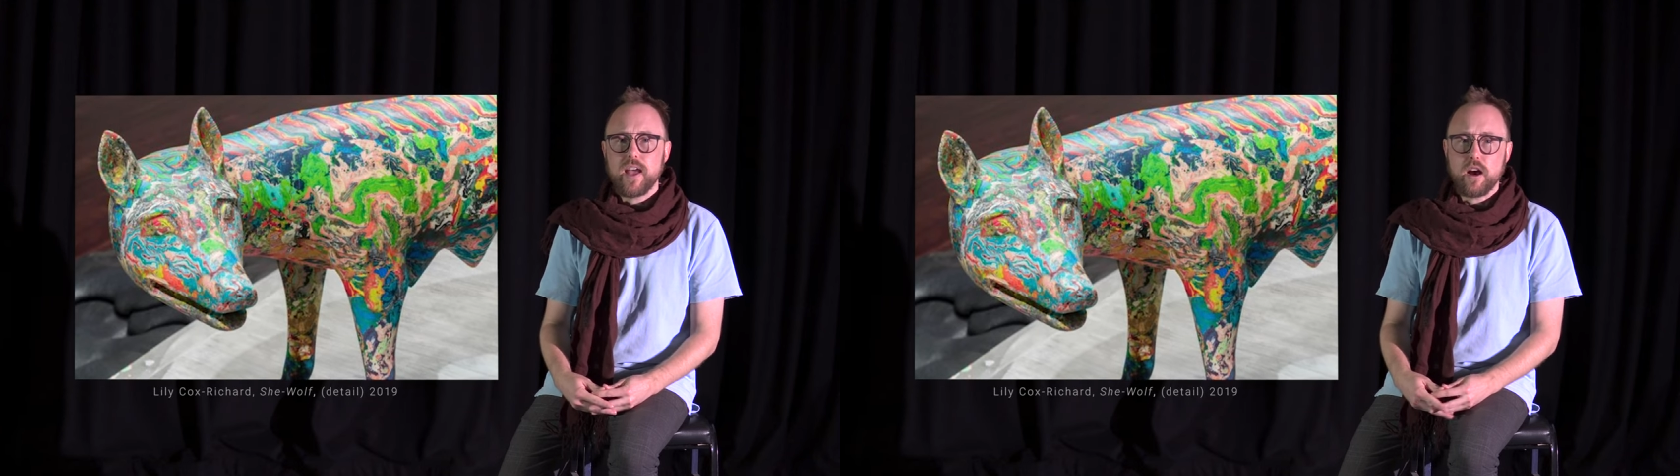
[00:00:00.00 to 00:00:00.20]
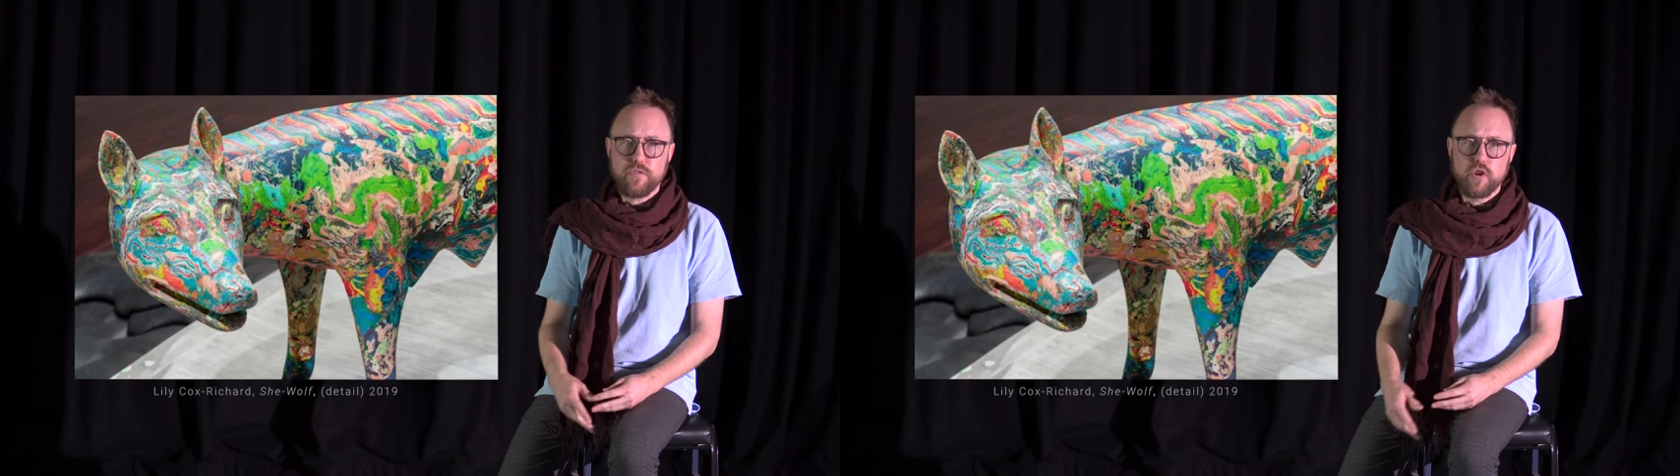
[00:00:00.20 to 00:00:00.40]

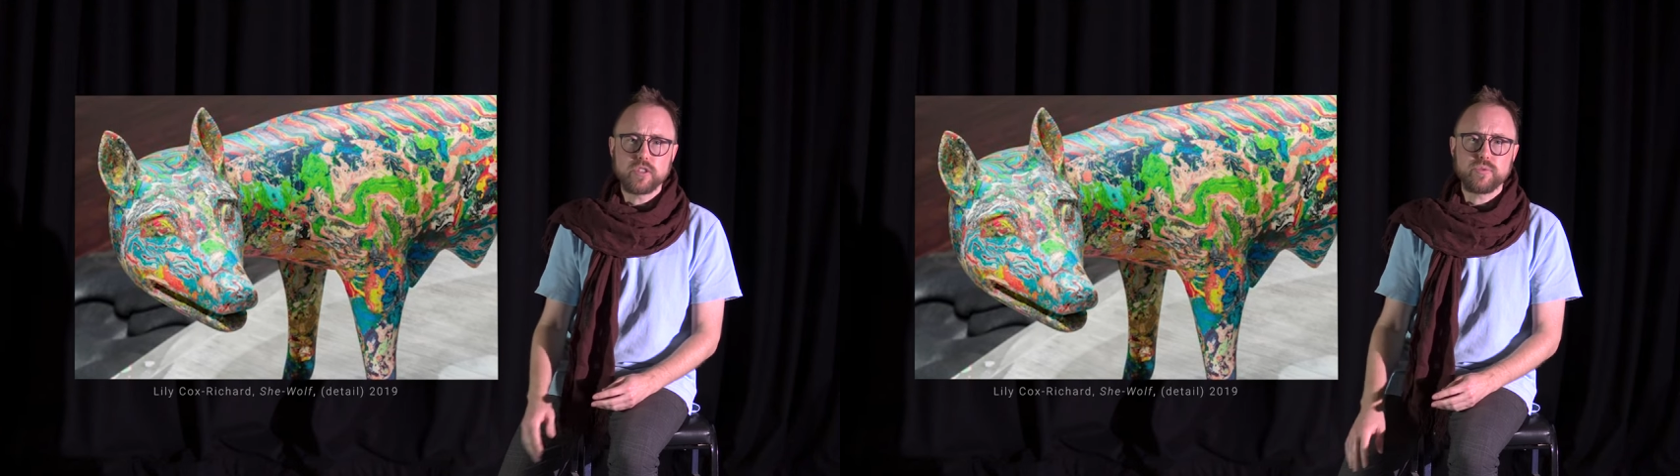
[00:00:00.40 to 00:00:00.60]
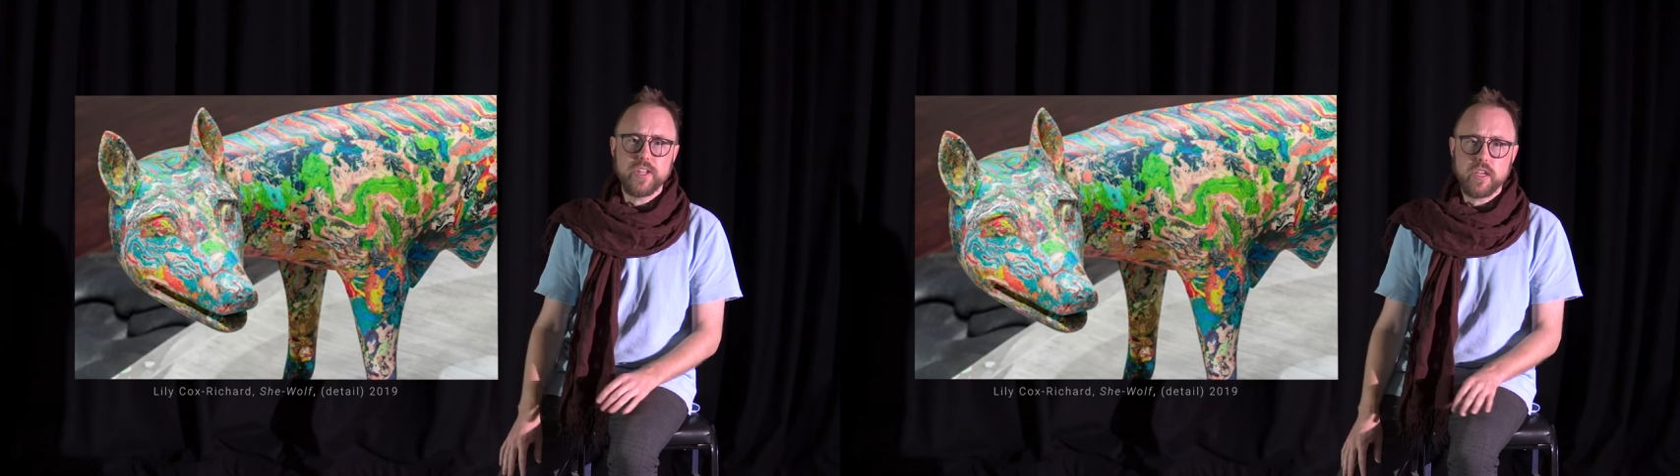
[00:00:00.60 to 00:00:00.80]
Our
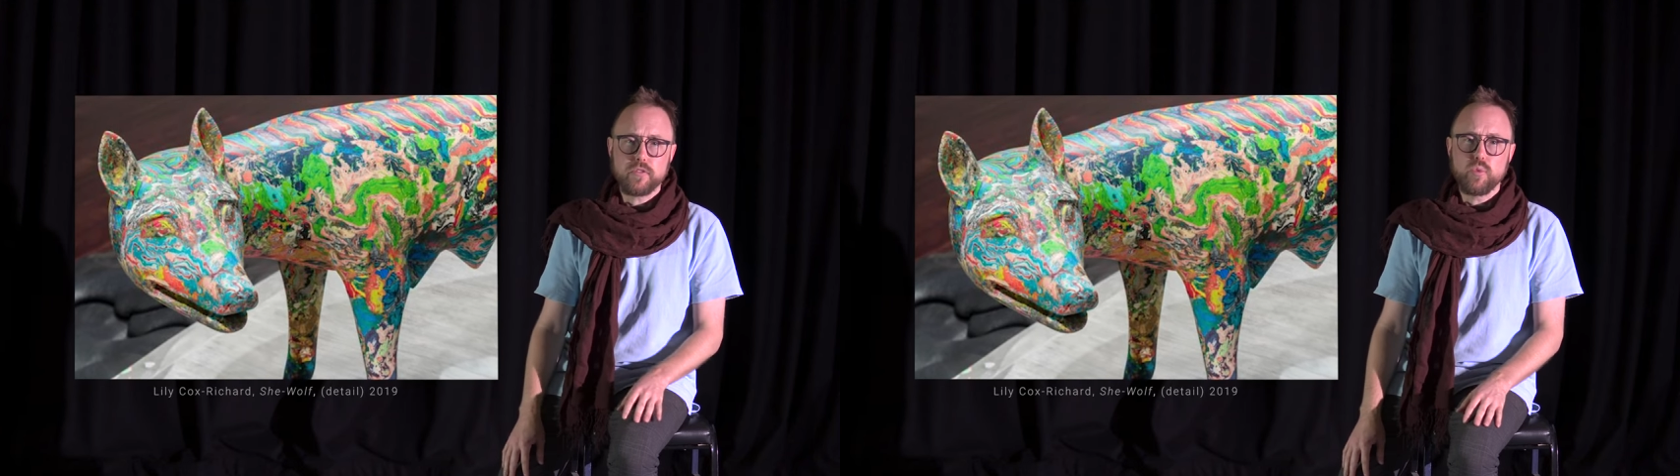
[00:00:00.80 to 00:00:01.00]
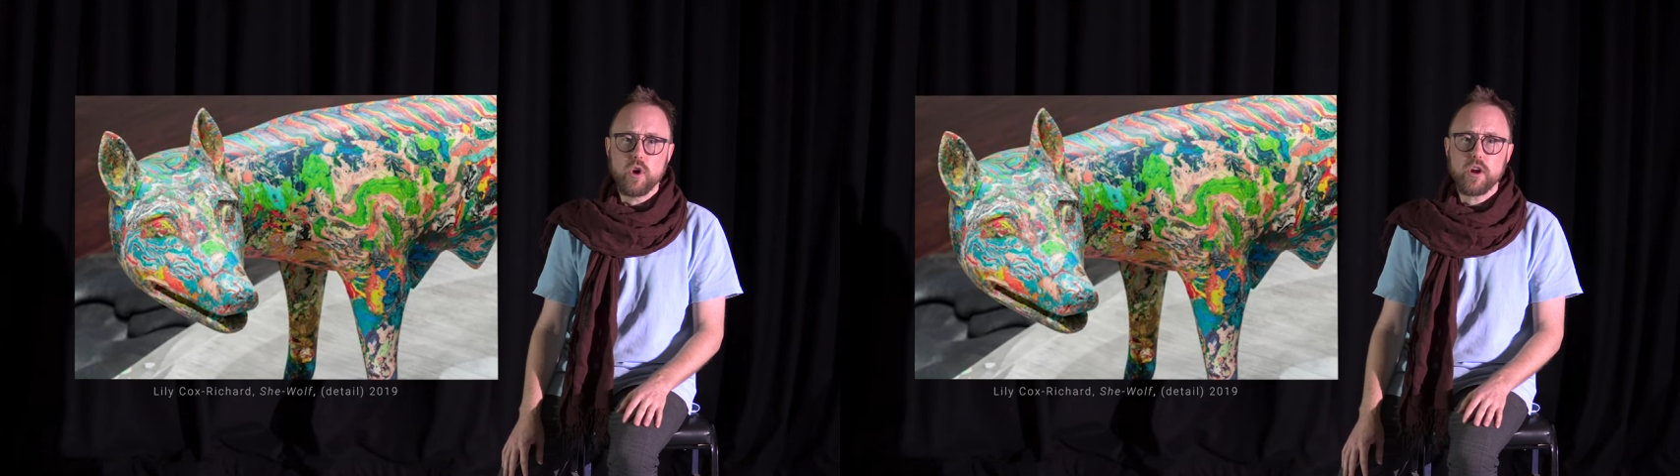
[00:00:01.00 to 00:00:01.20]
first reading
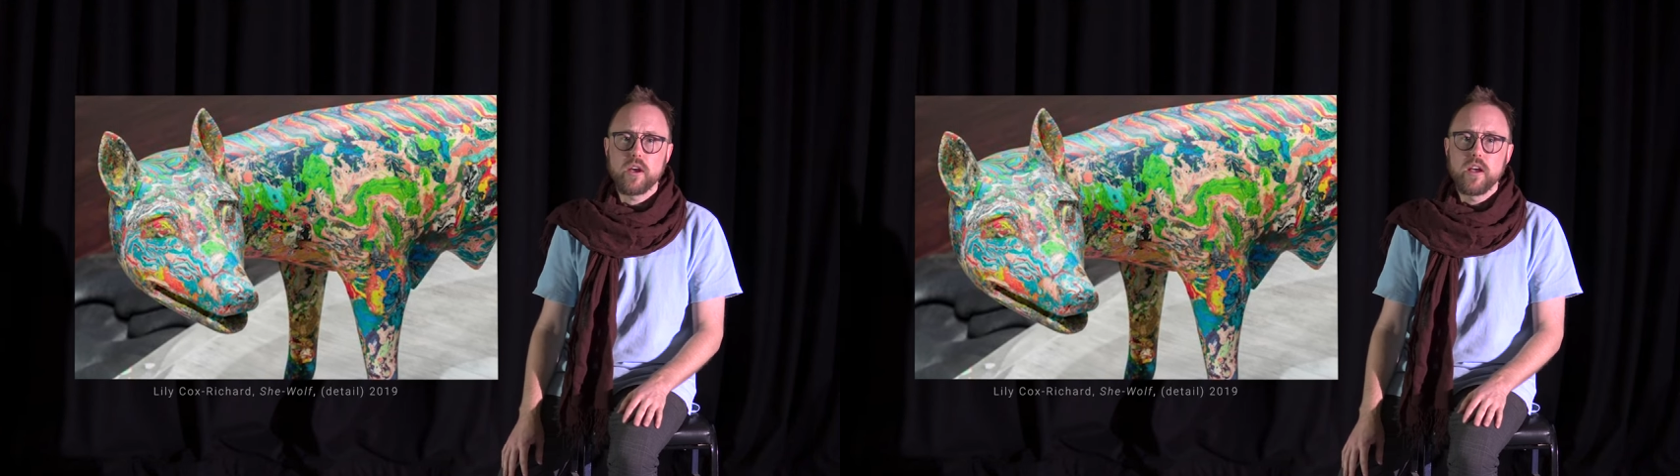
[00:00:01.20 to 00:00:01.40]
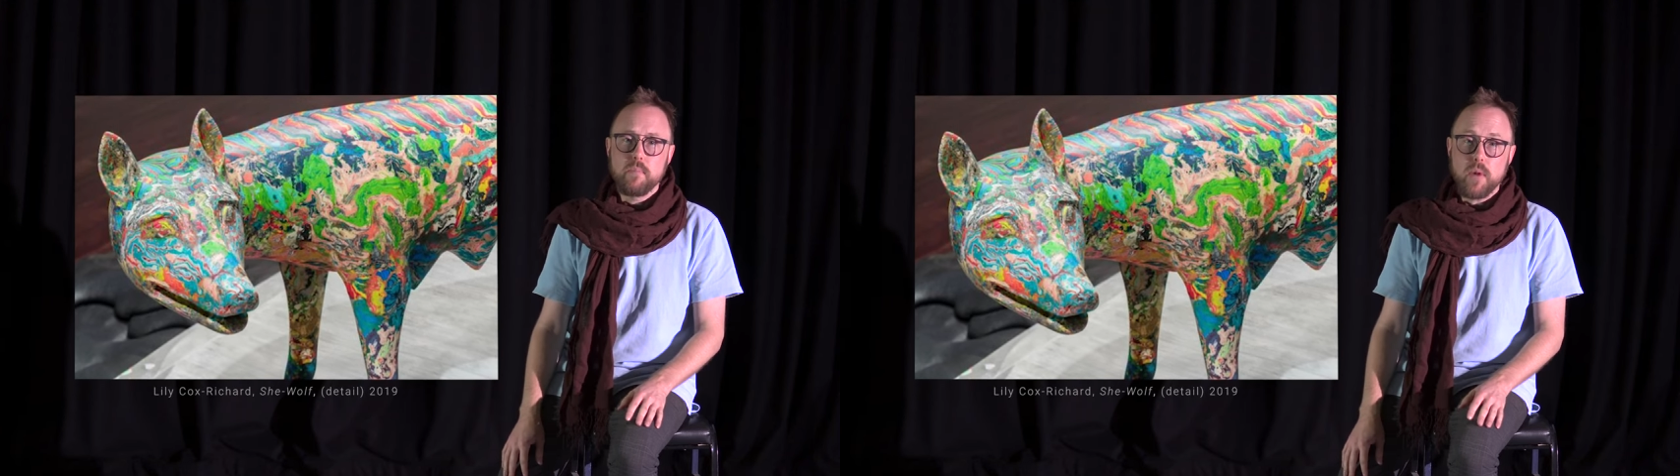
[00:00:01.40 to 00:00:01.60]
of the
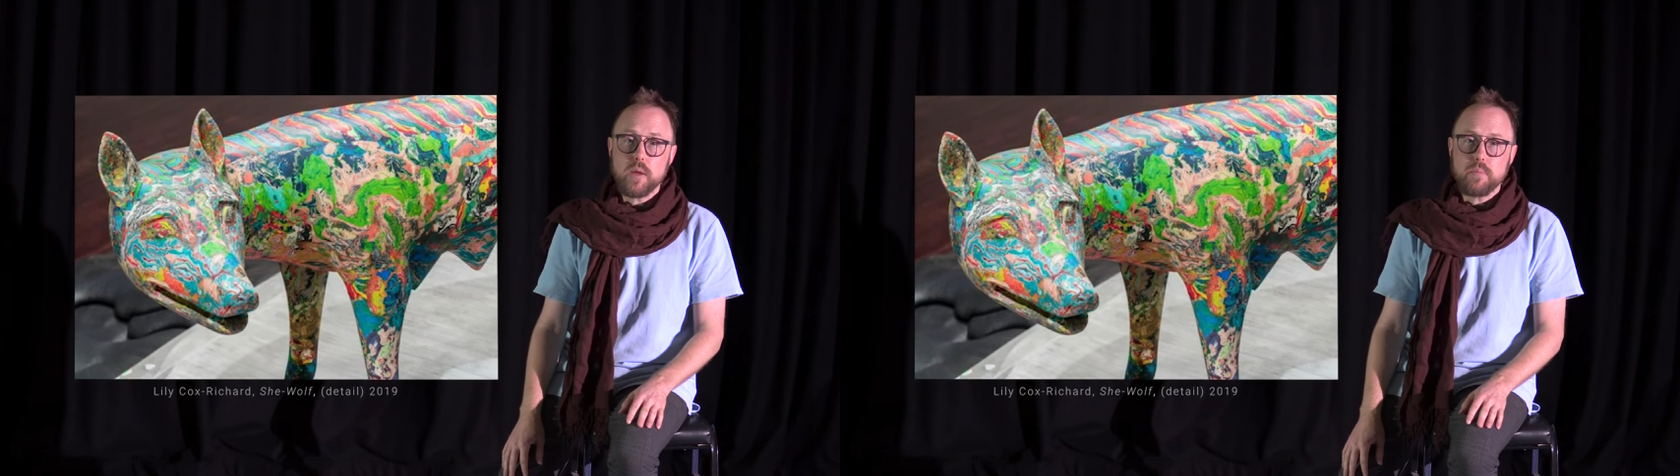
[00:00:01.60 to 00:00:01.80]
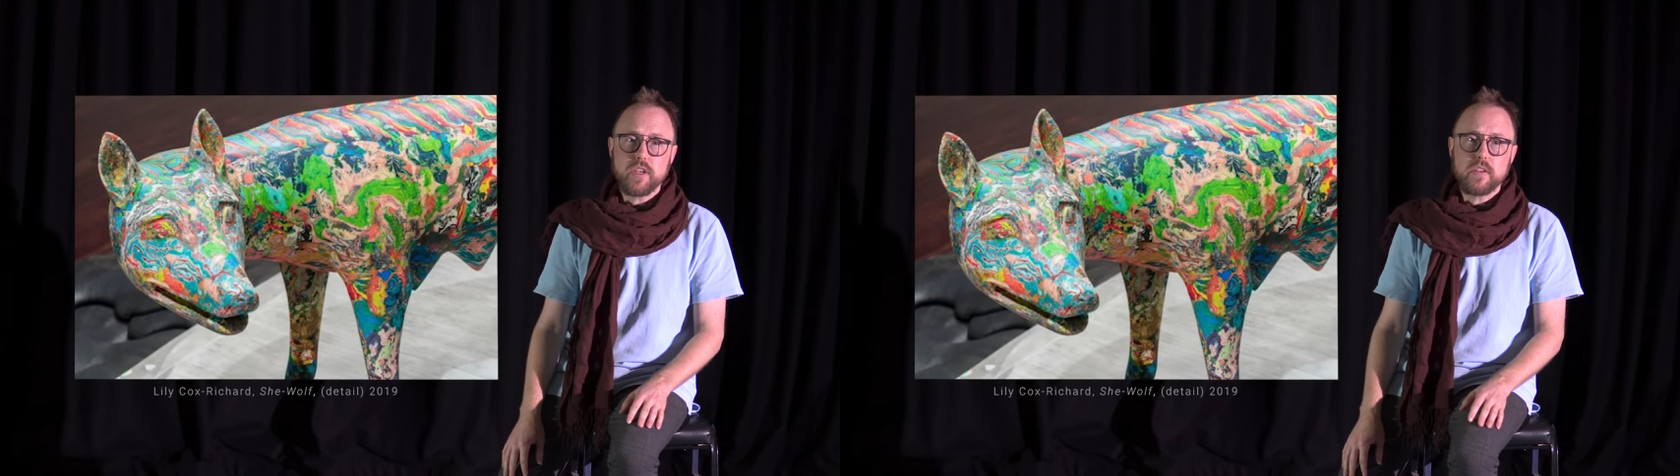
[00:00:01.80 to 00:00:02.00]
work
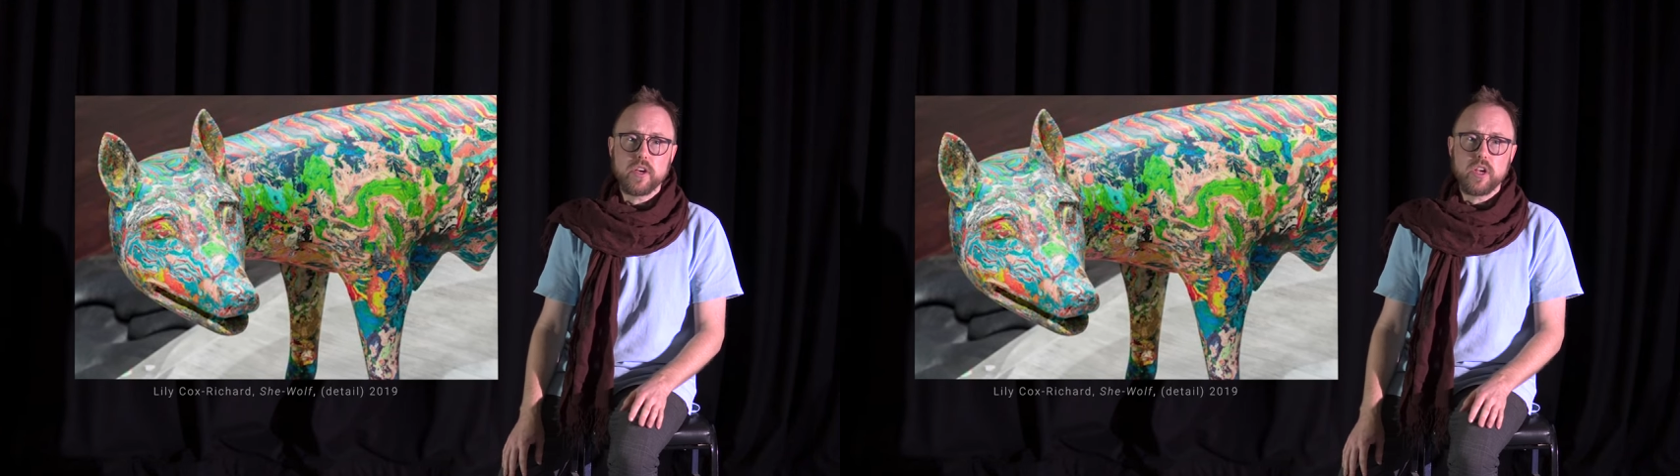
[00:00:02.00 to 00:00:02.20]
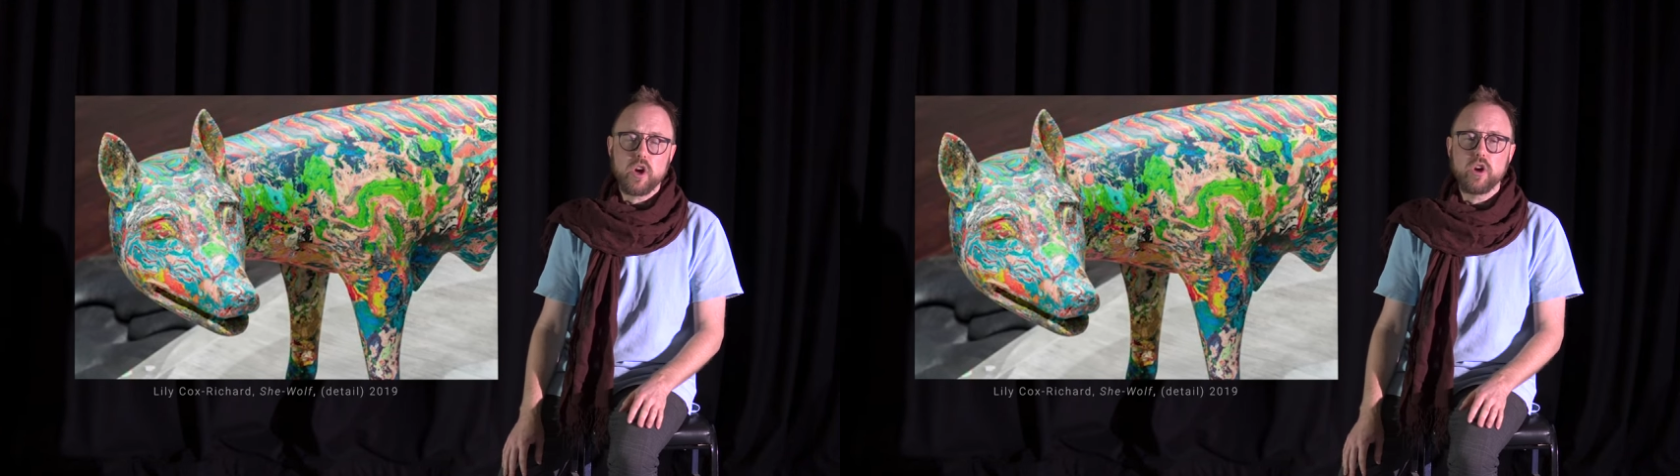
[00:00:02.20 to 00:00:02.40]
might be
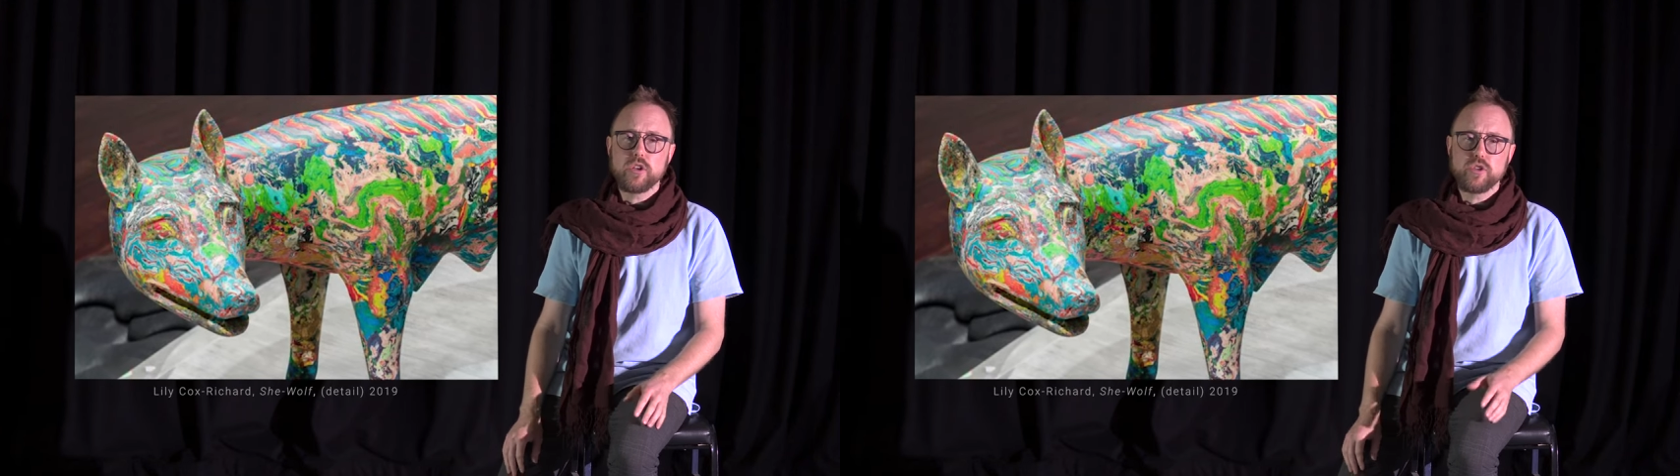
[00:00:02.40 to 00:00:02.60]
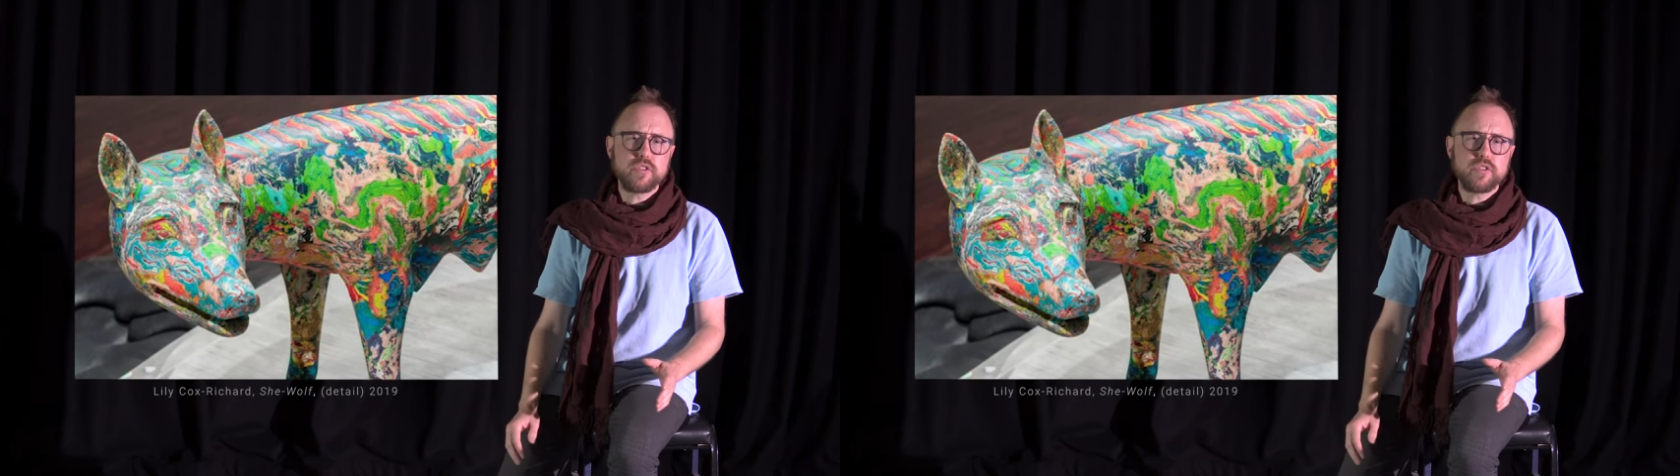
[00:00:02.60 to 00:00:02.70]
that her